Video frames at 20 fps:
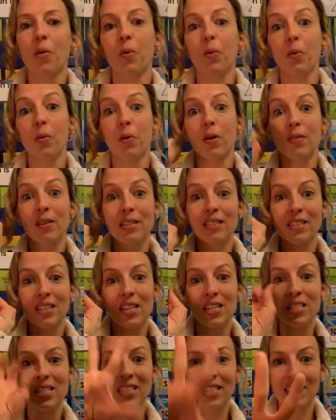or is
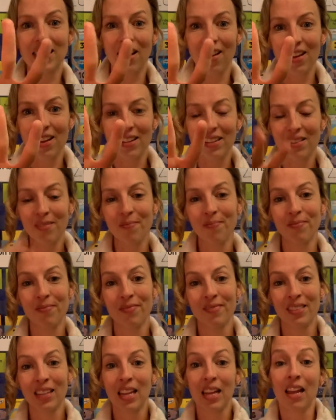there sun?
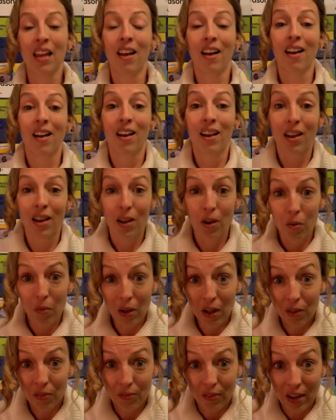
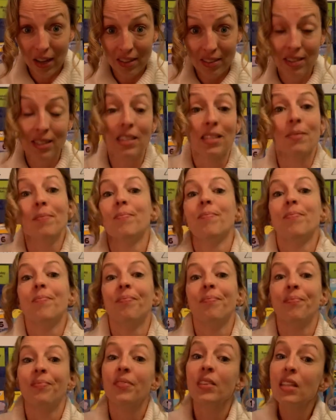Well, friends,
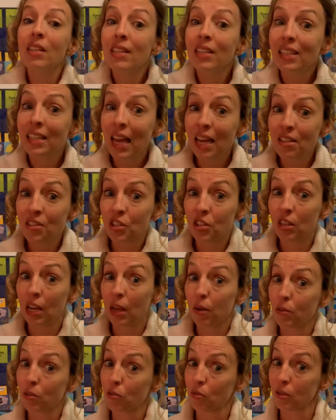yesterday,
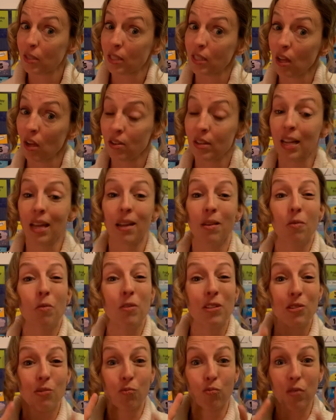which was Sunday,
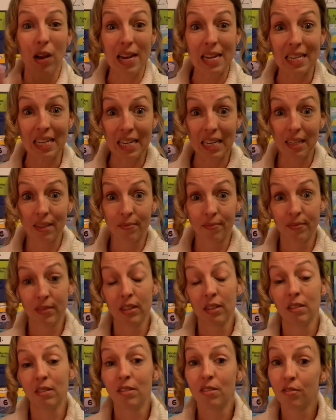was rainy.
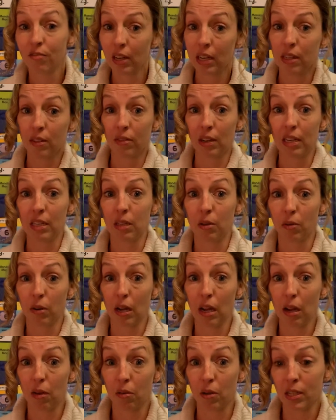It was very rainy
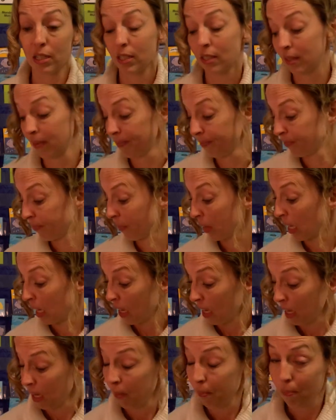where I was.
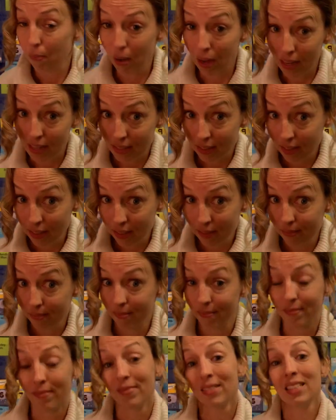But
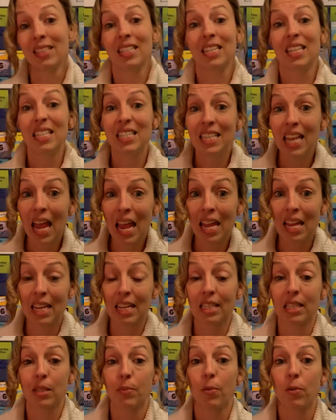today
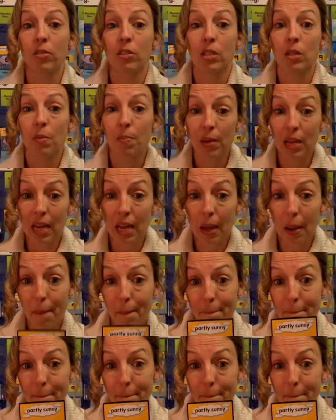is supposed to be